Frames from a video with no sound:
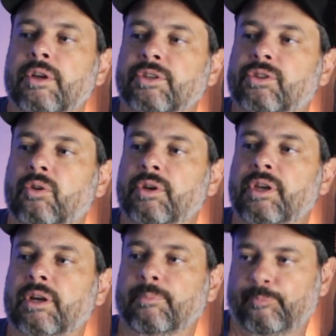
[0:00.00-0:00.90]
So
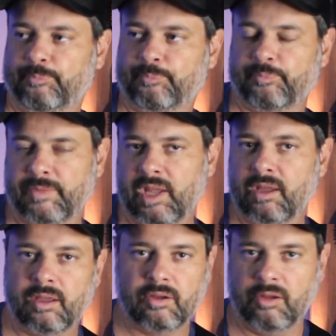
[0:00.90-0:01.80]
here,
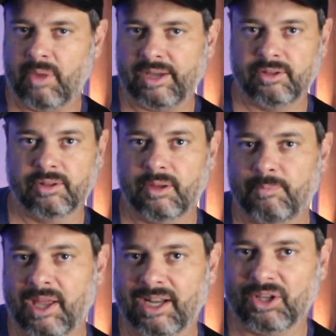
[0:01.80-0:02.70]
going back to the
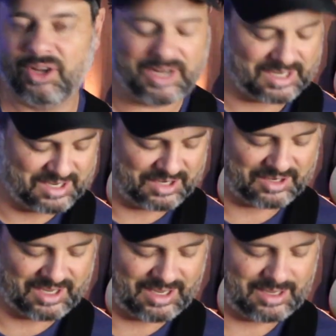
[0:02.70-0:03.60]
pentatonic here,
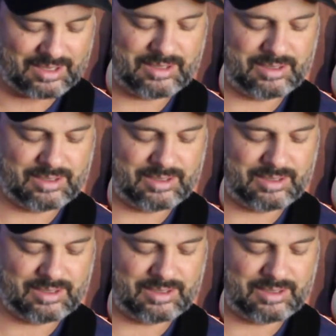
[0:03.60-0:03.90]
okay?